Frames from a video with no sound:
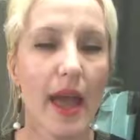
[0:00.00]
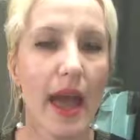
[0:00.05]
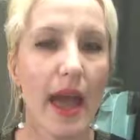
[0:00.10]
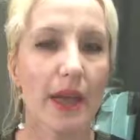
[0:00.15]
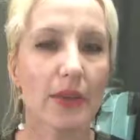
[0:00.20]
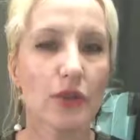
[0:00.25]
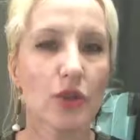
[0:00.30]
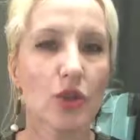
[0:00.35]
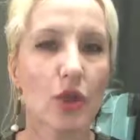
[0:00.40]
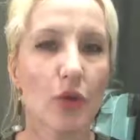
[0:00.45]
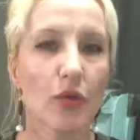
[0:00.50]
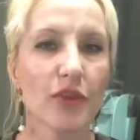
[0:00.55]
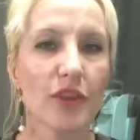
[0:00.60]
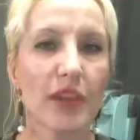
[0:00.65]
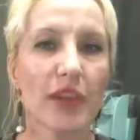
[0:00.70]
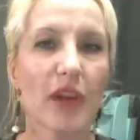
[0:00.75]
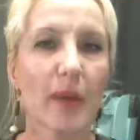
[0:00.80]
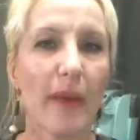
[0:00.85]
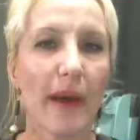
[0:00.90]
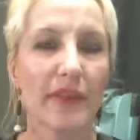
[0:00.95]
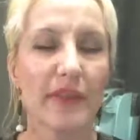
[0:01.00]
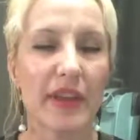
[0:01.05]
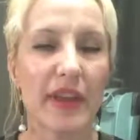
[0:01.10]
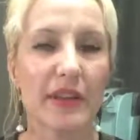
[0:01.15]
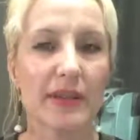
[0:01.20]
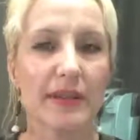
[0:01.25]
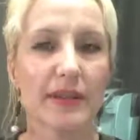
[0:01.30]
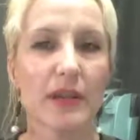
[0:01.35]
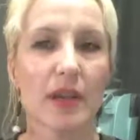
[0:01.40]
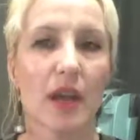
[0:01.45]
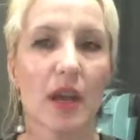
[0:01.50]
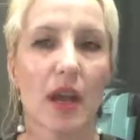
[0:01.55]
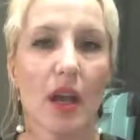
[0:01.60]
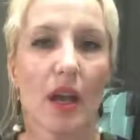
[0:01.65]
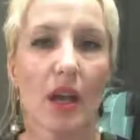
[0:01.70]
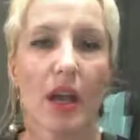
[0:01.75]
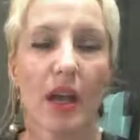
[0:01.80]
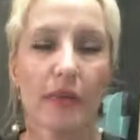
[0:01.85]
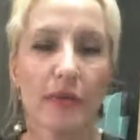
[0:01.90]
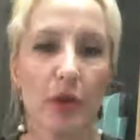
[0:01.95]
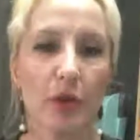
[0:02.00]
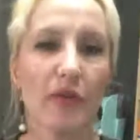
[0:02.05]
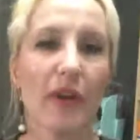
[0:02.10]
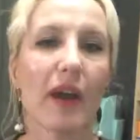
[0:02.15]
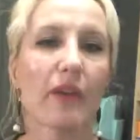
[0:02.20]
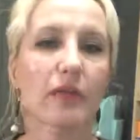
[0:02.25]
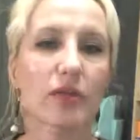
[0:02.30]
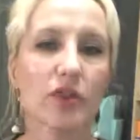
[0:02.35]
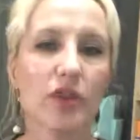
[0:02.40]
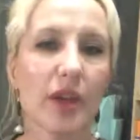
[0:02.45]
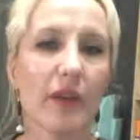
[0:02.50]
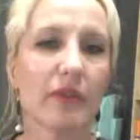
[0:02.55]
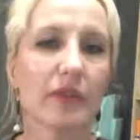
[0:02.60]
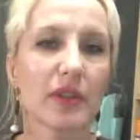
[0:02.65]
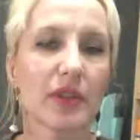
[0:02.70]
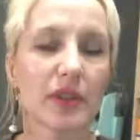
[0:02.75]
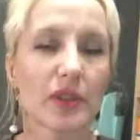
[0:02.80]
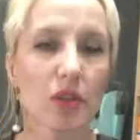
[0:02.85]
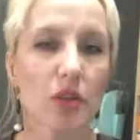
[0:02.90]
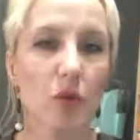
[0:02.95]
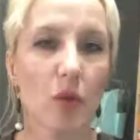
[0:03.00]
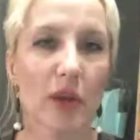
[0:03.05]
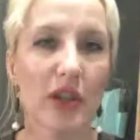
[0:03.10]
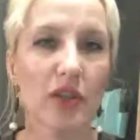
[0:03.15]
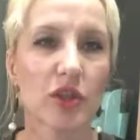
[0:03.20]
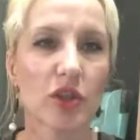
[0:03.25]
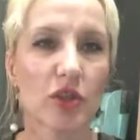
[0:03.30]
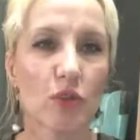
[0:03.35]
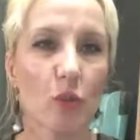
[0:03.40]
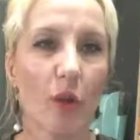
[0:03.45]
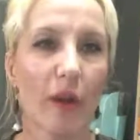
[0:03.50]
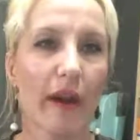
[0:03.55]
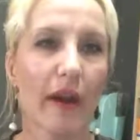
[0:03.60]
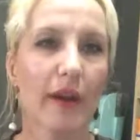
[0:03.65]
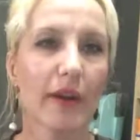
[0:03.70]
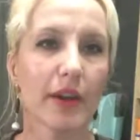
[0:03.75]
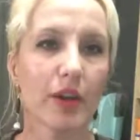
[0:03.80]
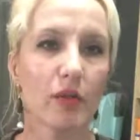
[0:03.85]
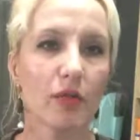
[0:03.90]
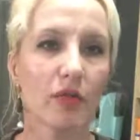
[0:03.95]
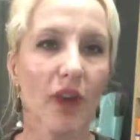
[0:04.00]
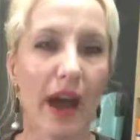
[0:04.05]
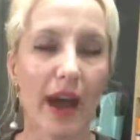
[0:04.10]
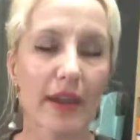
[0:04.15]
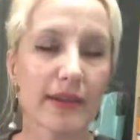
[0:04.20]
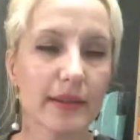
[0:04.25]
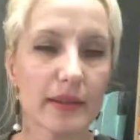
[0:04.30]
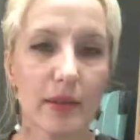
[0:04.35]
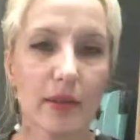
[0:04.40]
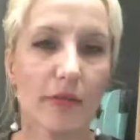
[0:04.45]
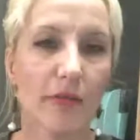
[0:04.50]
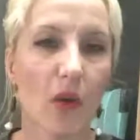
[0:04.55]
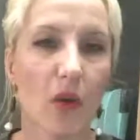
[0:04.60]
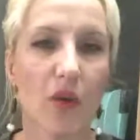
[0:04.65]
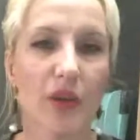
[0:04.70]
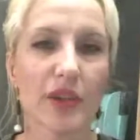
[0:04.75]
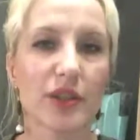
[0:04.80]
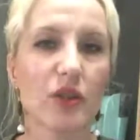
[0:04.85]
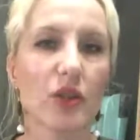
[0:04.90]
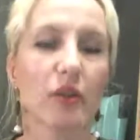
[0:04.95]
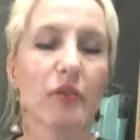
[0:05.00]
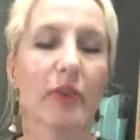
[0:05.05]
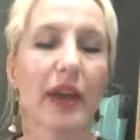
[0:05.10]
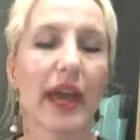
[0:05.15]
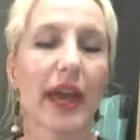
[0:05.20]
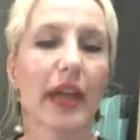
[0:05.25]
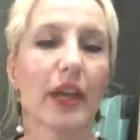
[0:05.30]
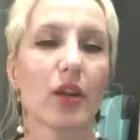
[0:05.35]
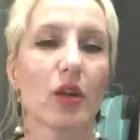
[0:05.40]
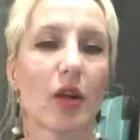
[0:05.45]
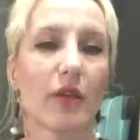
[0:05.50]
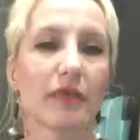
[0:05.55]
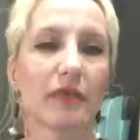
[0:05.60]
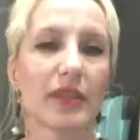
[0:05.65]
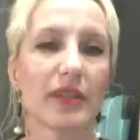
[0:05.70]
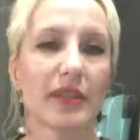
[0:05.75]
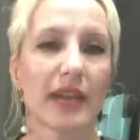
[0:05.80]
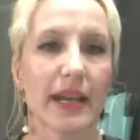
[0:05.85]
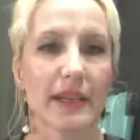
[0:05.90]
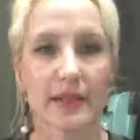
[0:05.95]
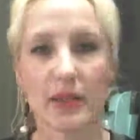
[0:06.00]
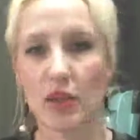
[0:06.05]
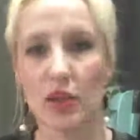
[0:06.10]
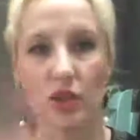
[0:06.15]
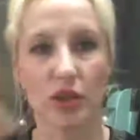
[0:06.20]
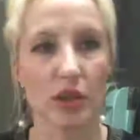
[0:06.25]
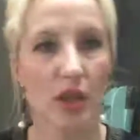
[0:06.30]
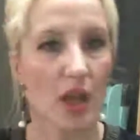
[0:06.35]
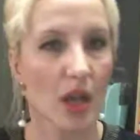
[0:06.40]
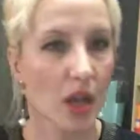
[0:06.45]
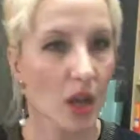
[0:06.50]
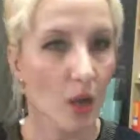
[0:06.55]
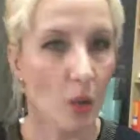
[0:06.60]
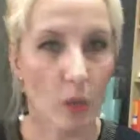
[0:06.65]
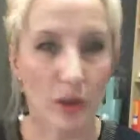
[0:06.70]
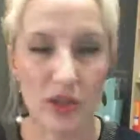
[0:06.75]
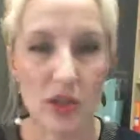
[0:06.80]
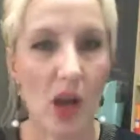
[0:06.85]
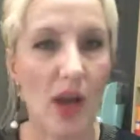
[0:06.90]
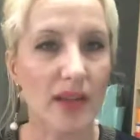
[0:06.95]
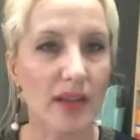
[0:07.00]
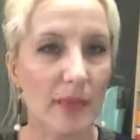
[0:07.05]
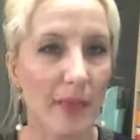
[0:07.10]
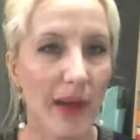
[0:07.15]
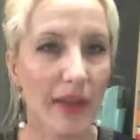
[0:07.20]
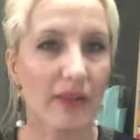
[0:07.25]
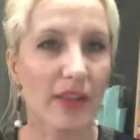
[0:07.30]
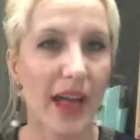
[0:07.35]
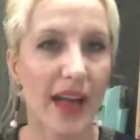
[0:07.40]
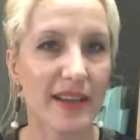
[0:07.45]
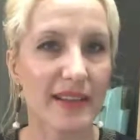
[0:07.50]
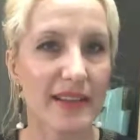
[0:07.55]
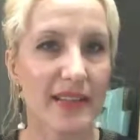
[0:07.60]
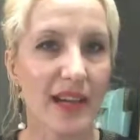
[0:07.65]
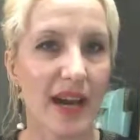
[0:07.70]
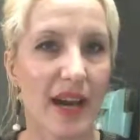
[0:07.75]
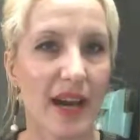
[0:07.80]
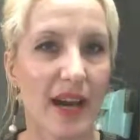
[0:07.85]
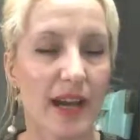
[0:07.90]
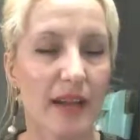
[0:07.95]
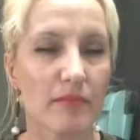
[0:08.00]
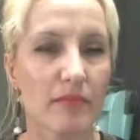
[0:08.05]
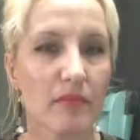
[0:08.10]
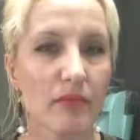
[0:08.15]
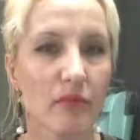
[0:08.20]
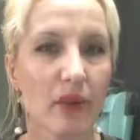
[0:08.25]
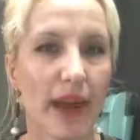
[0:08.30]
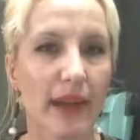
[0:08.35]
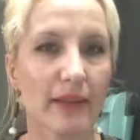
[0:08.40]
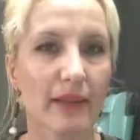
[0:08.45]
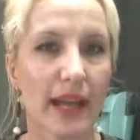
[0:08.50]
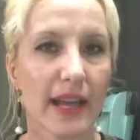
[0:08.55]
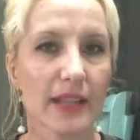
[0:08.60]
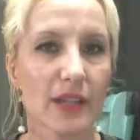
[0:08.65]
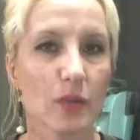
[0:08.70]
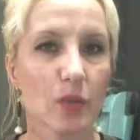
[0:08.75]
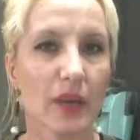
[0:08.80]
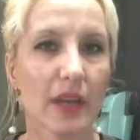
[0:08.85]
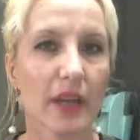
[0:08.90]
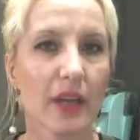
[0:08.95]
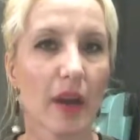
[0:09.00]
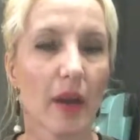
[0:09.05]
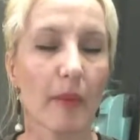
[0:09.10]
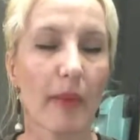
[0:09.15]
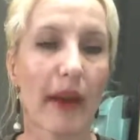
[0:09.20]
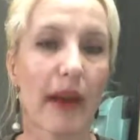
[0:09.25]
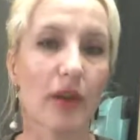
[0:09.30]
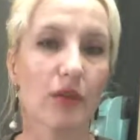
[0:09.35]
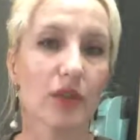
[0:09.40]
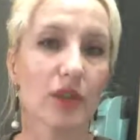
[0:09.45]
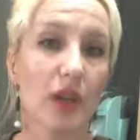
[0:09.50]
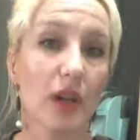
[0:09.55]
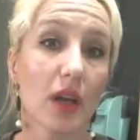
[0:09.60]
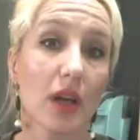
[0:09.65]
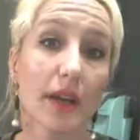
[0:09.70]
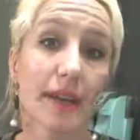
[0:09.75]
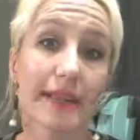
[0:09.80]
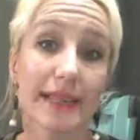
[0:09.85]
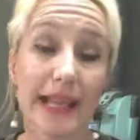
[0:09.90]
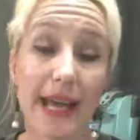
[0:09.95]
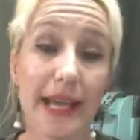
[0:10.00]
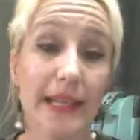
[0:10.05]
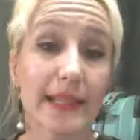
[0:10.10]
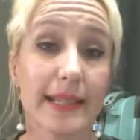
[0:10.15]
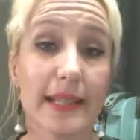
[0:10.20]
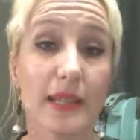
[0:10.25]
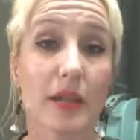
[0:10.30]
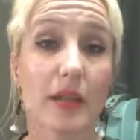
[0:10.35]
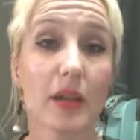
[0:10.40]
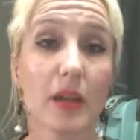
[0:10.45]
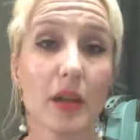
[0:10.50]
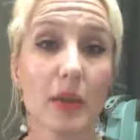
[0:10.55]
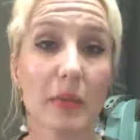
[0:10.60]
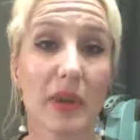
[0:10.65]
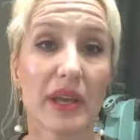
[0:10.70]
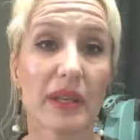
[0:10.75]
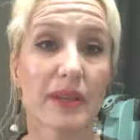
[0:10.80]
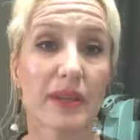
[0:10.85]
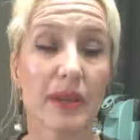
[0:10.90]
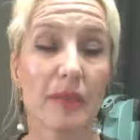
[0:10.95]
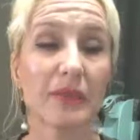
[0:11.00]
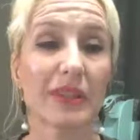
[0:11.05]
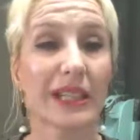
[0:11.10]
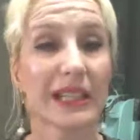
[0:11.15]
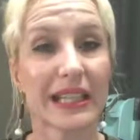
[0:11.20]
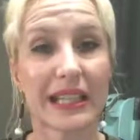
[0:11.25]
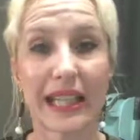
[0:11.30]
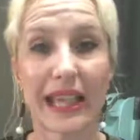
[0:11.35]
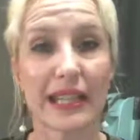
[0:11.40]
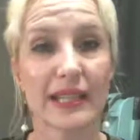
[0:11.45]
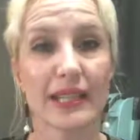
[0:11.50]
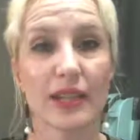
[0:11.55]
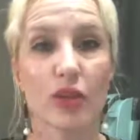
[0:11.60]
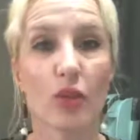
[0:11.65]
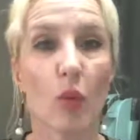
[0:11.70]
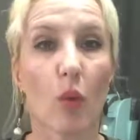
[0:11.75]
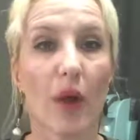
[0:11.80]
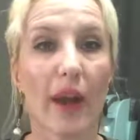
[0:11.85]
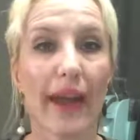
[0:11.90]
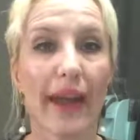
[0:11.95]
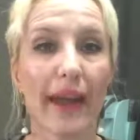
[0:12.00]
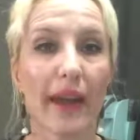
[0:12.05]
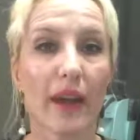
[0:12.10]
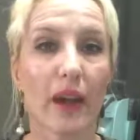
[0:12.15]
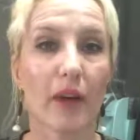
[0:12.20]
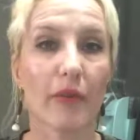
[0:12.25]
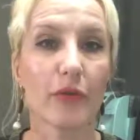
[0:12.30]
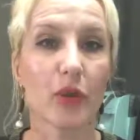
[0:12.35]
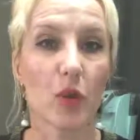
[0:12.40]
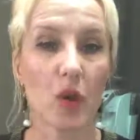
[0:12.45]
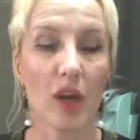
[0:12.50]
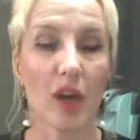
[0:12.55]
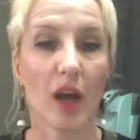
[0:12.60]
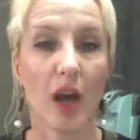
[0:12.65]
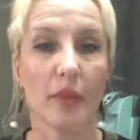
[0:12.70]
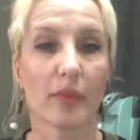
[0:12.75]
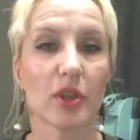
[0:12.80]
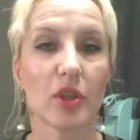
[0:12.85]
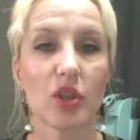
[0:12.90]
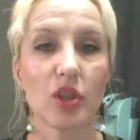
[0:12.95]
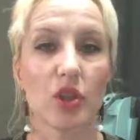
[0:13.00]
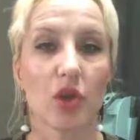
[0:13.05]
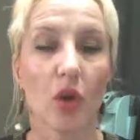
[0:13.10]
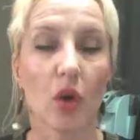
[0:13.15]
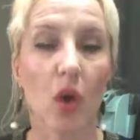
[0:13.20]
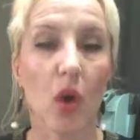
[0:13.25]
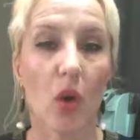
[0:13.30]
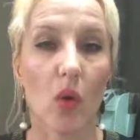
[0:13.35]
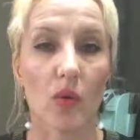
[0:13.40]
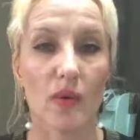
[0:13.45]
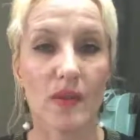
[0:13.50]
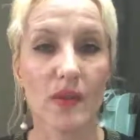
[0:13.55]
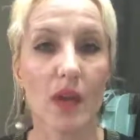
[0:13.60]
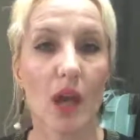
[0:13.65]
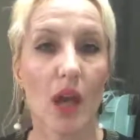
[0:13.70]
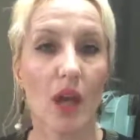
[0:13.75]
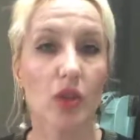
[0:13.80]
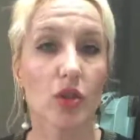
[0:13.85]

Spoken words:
And so think about this. If you found yourself in a situation where you've got to focus on paying off the debts, because we talked about last week about debts being something that gets in the way of you accomplishing your goals.